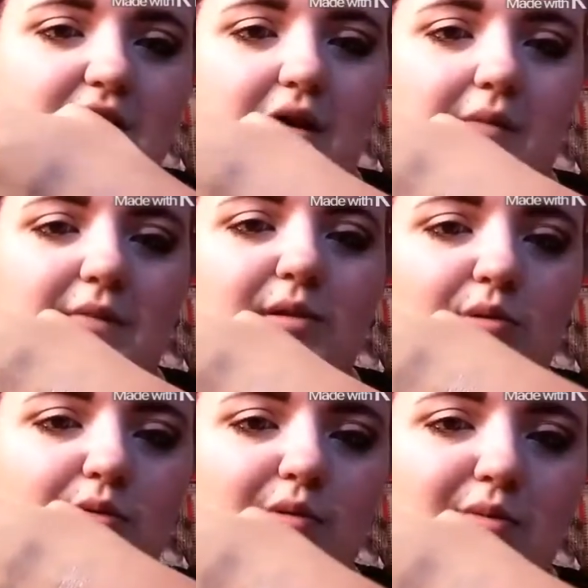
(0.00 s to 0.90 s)
This
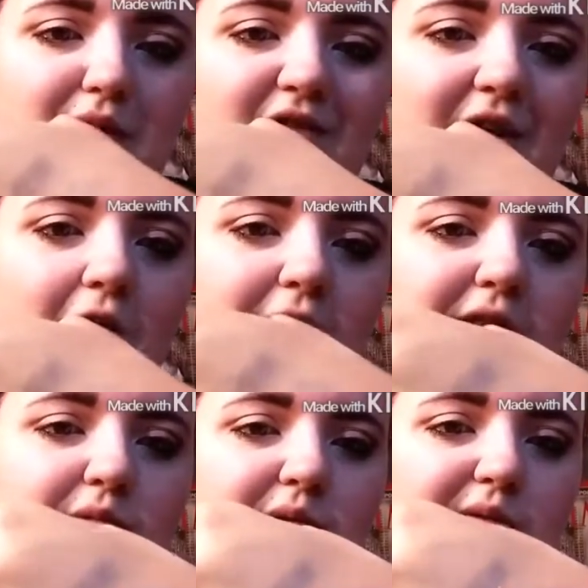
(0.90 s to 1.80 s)
one's with my finger and
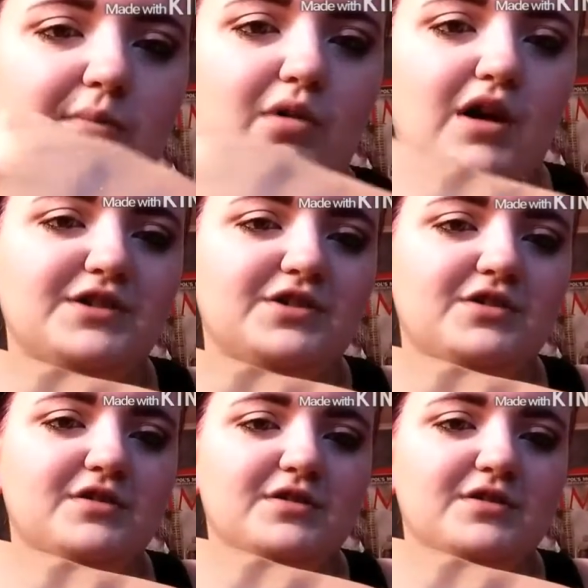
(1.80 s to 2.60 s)
this one's with the brush.